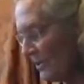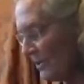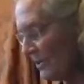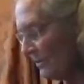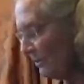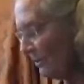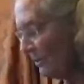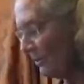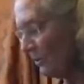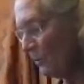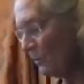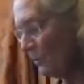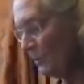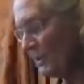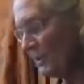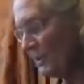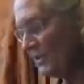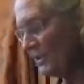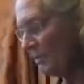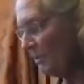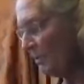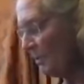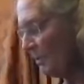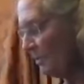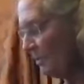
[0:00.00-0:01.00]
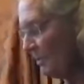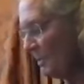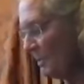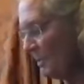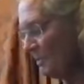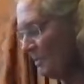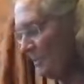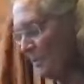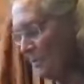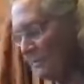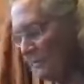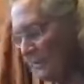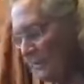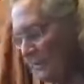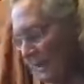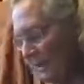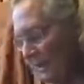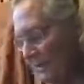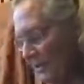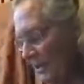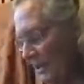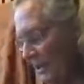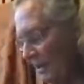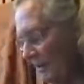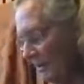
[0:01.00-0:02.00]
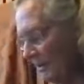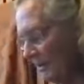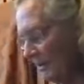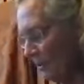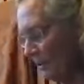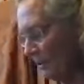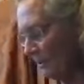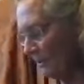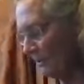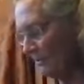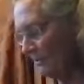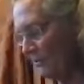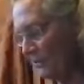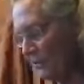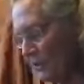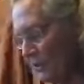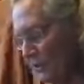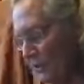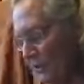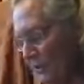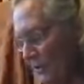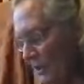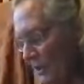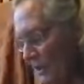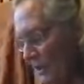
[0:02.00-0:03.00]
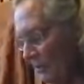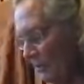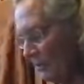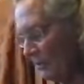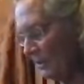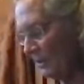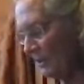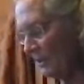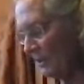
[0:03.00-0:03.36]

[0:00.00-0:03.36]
of little wisdom would be perplexed and confused and would